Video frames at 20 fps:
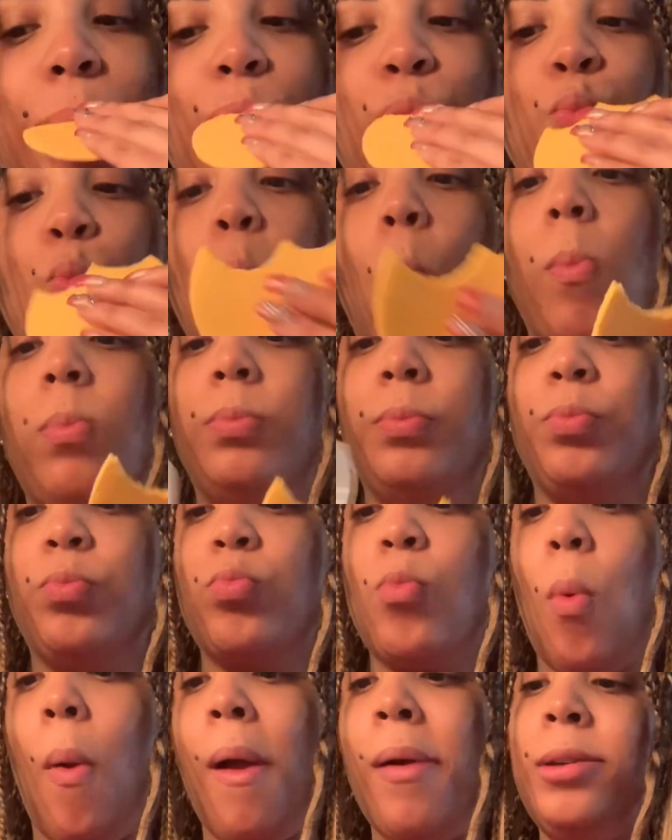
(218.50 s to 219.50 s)
God, your
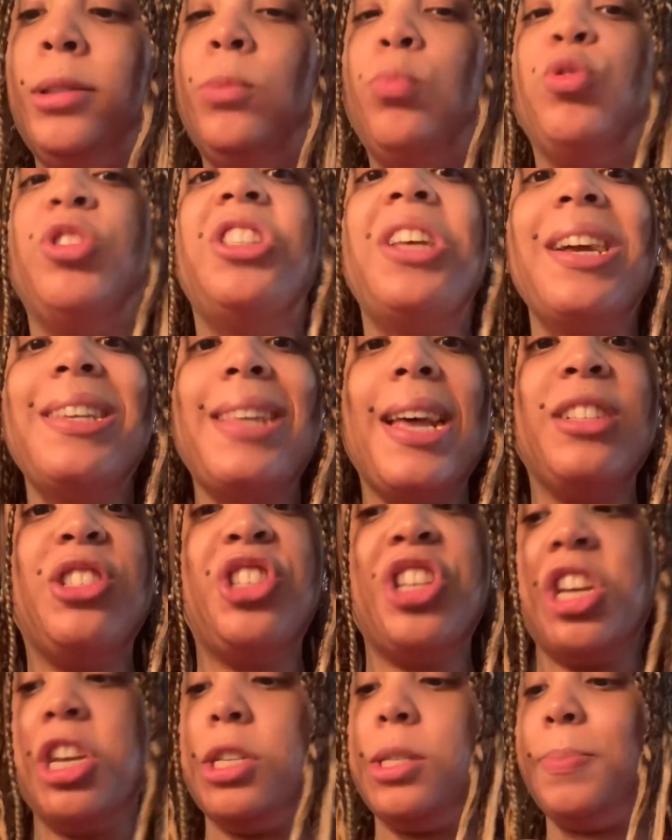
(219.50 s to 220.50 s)
mom never... It tastes like
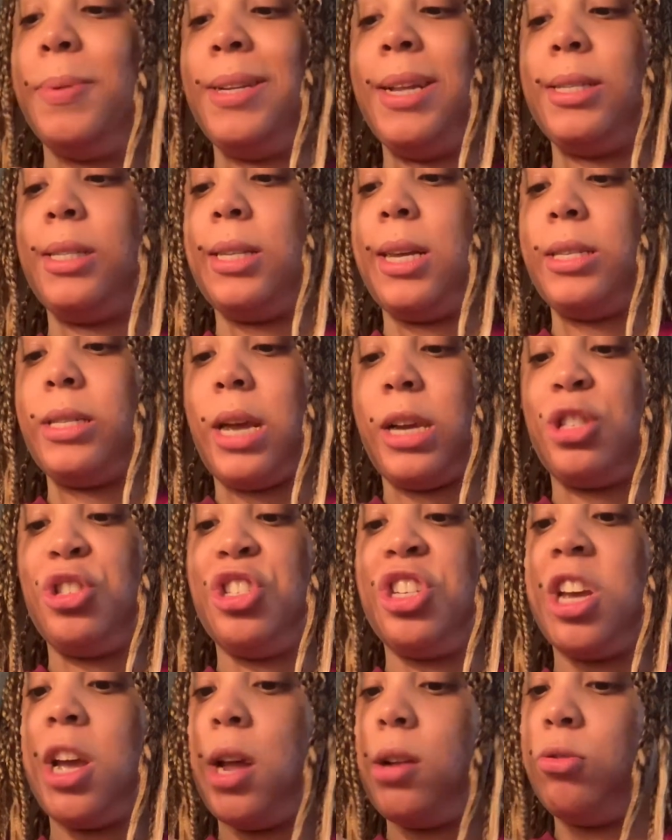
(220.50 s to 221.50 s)
cheese, but it doesn't taste
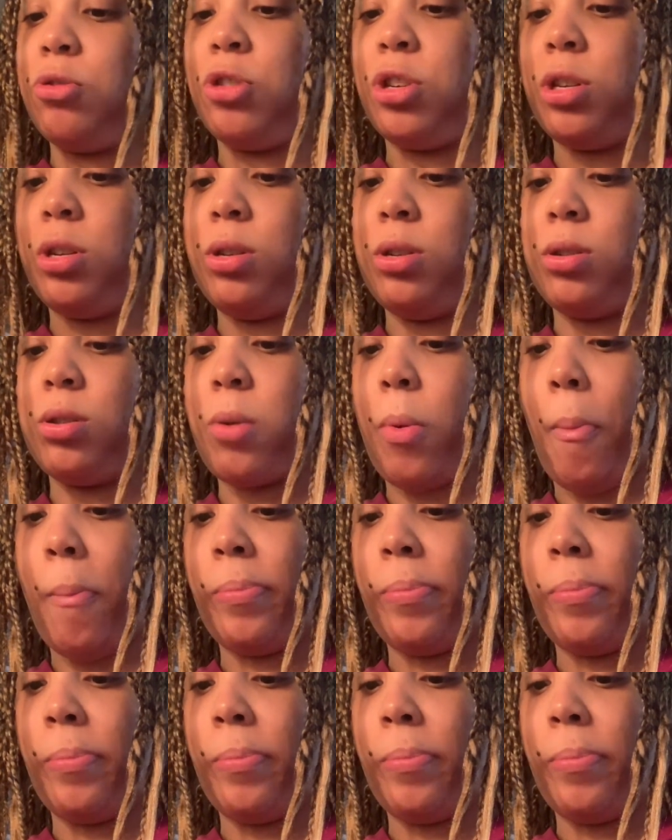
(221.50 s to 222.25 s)
like cheddar cheese.